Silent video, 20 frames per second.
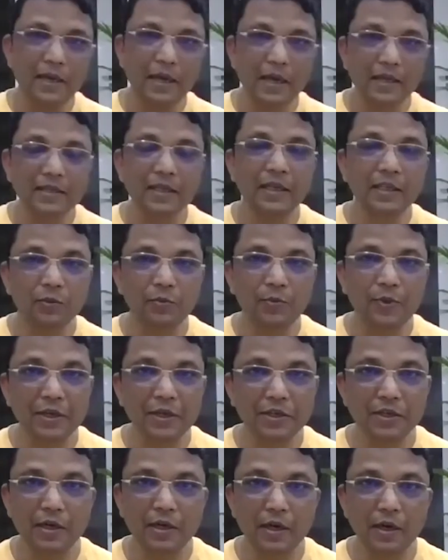an
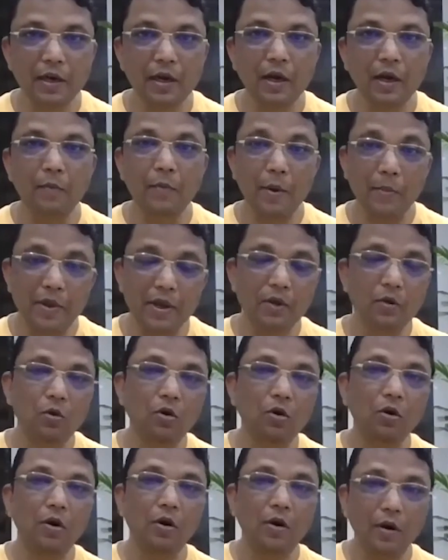inspiration, maybe
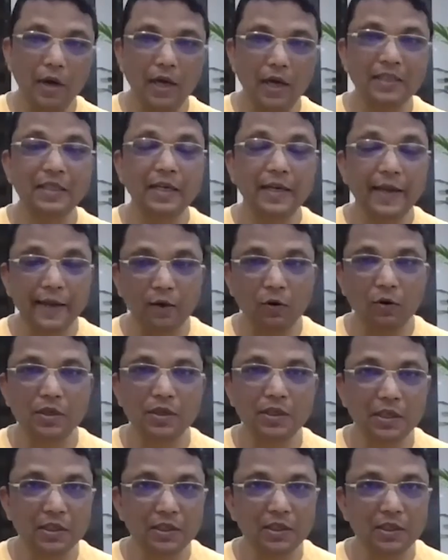as the
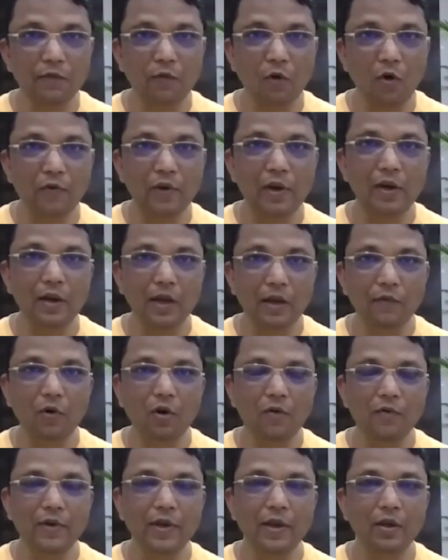technology is
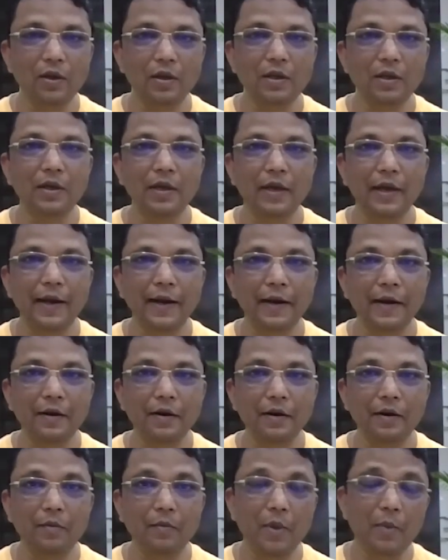evolving, and
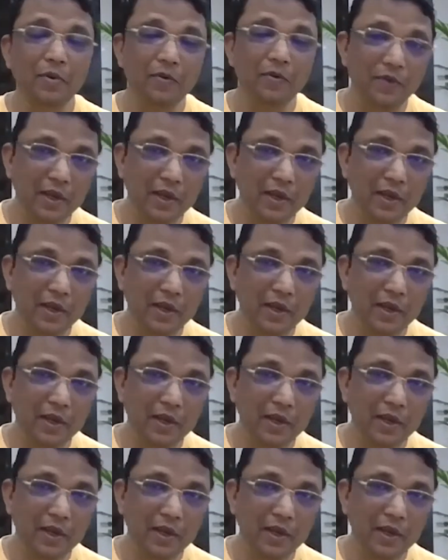maybe we